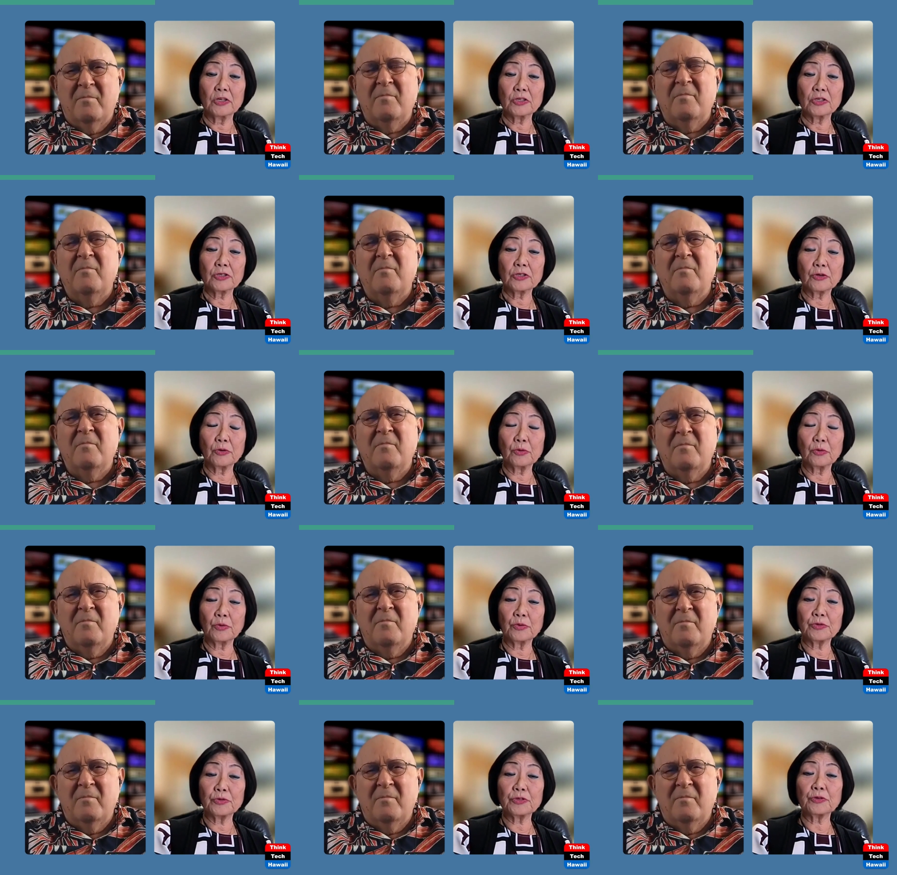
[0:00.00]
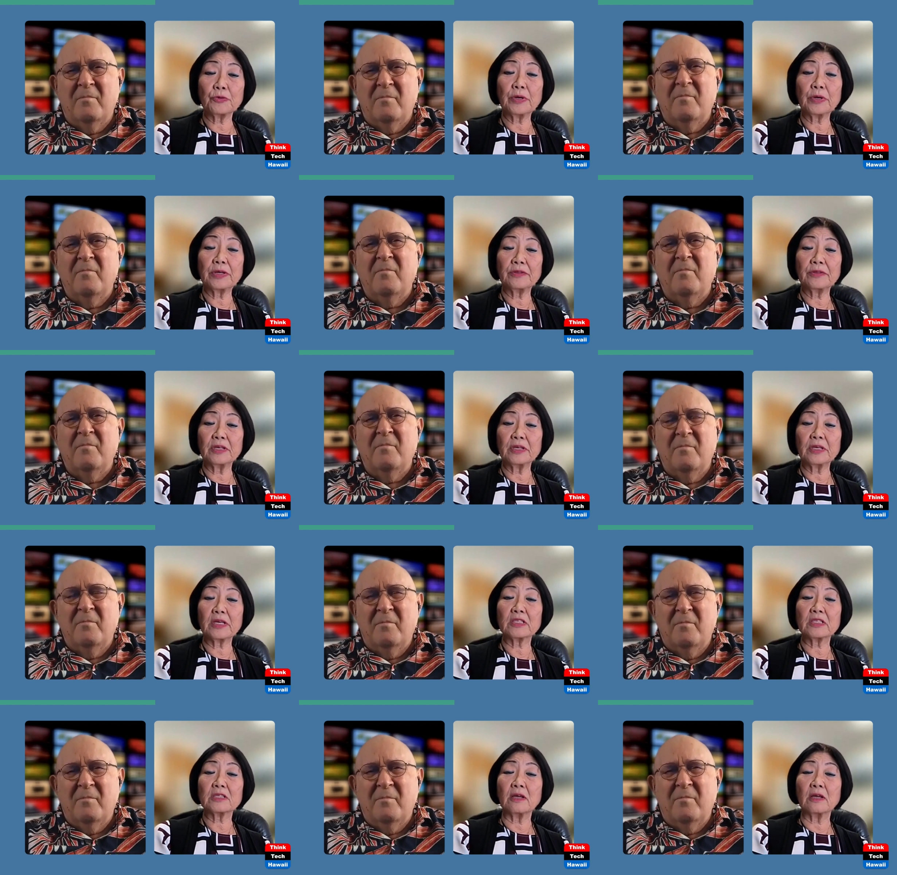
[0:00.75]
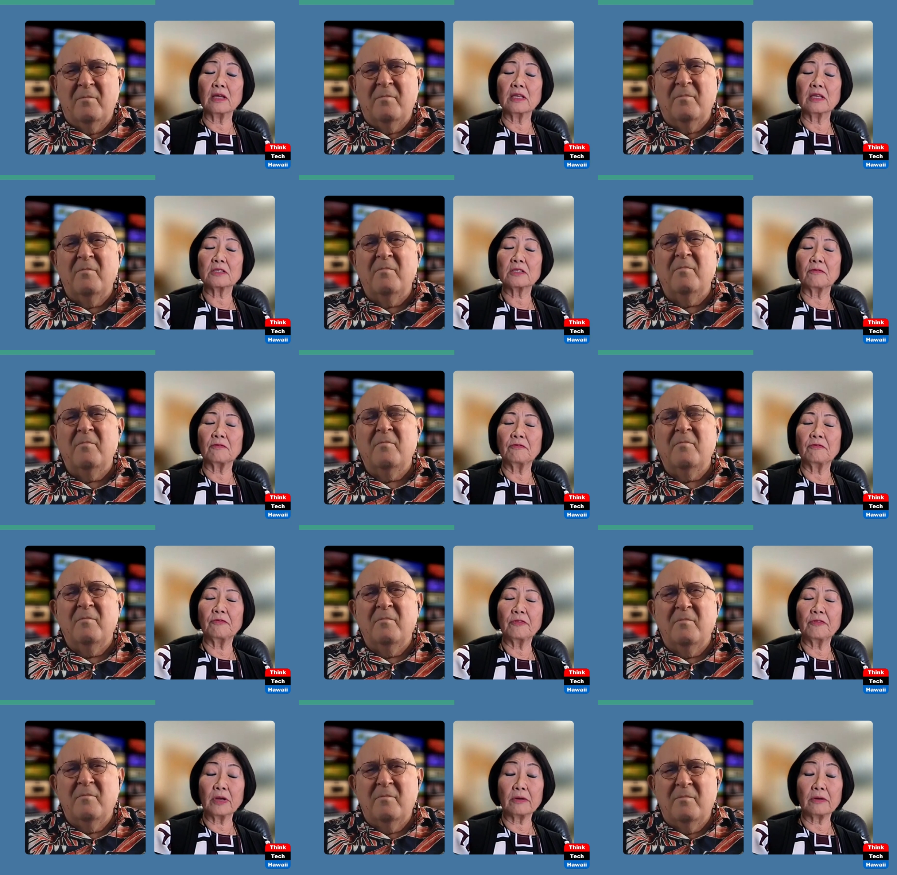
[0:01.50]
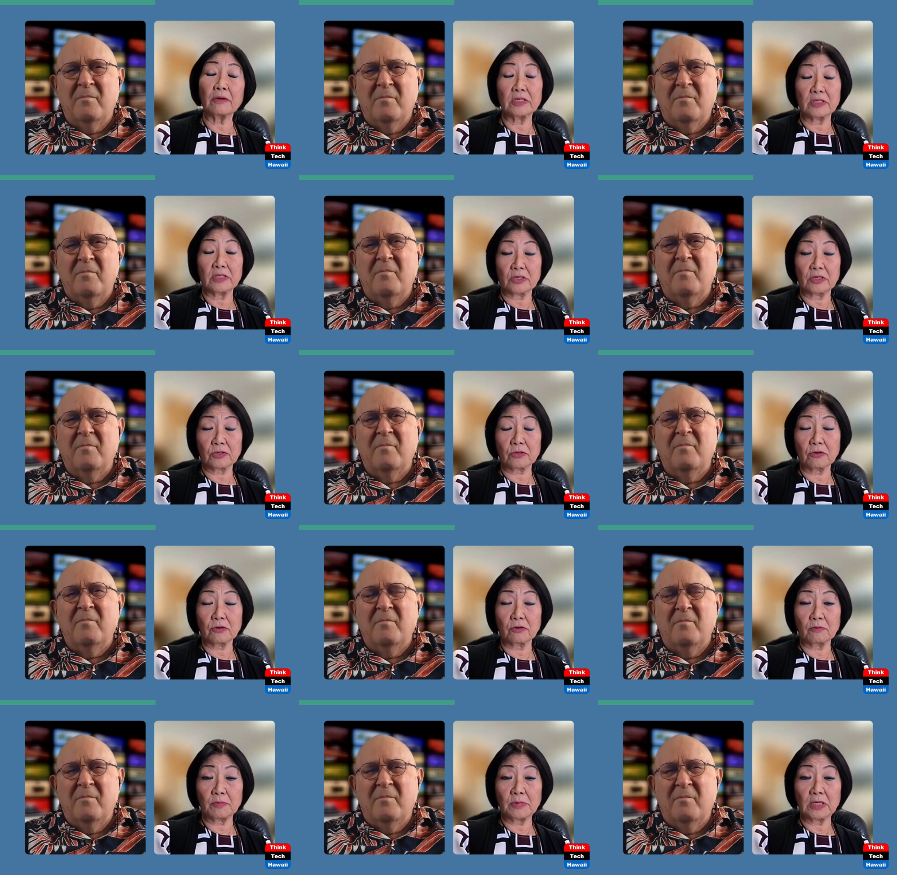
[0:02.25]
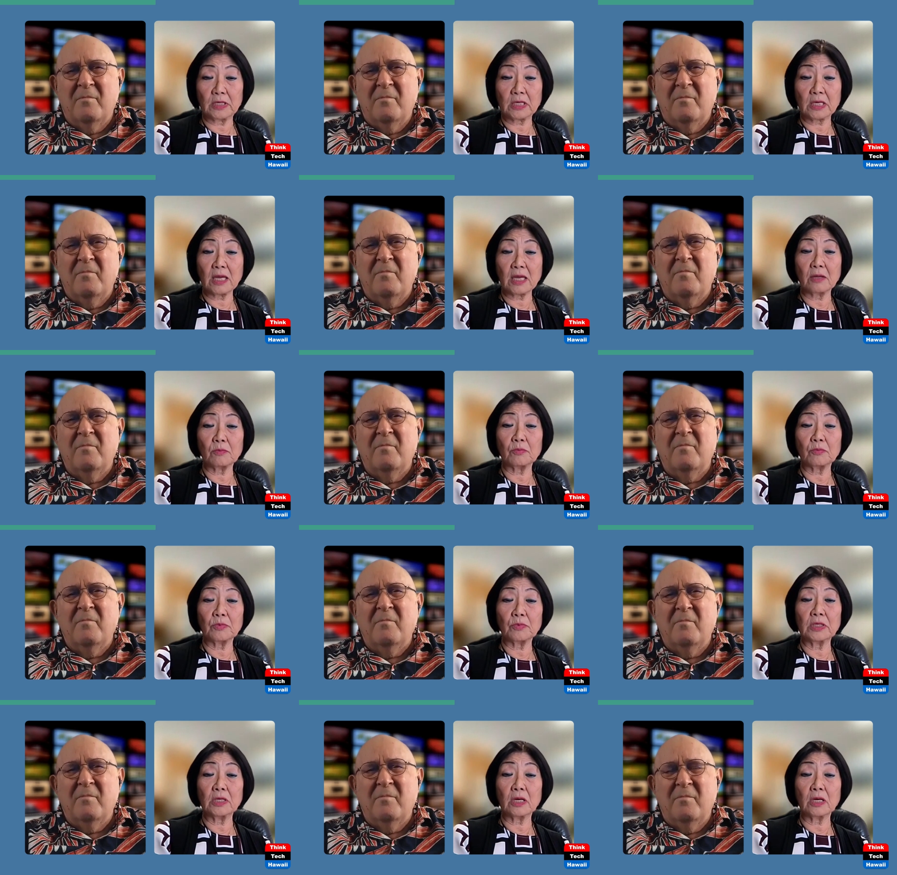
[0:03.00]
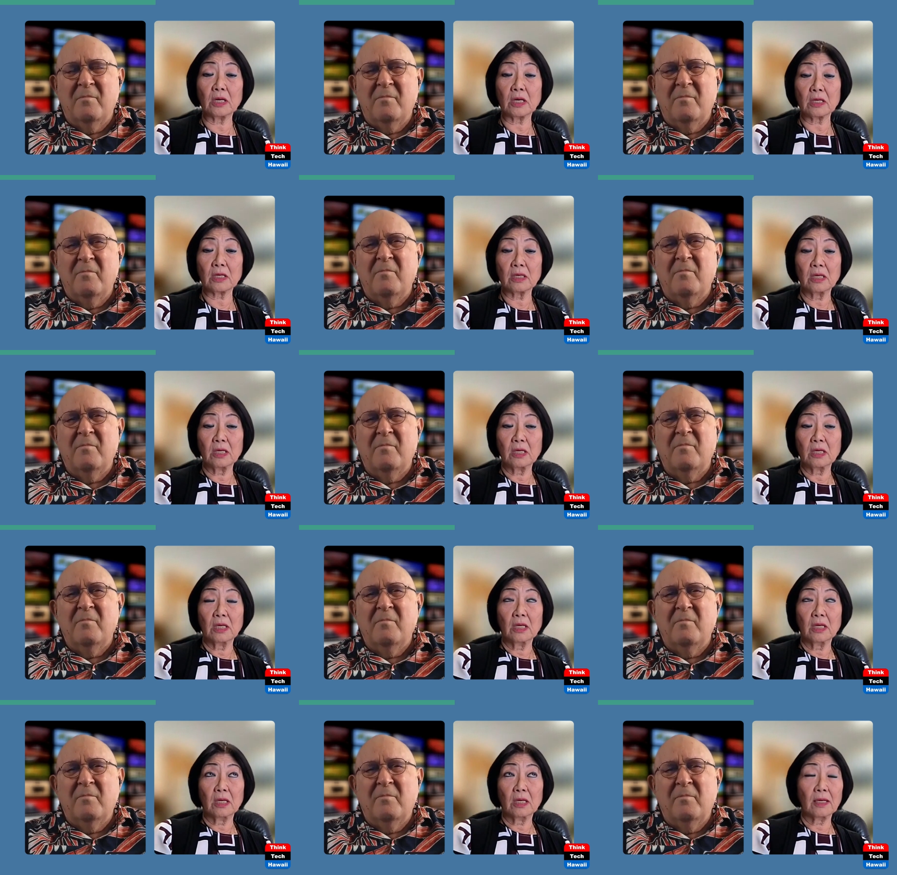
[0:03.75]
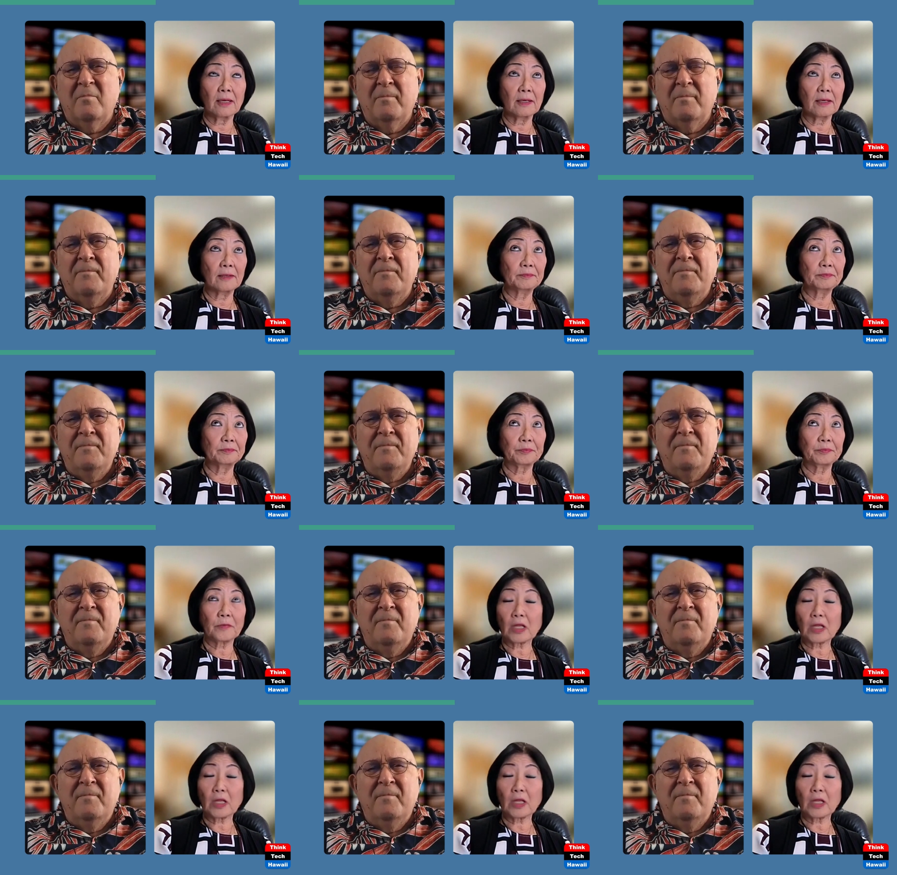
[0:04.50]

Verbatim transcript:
Speaker 1: So so I think it's, it's very disturbing and we are um,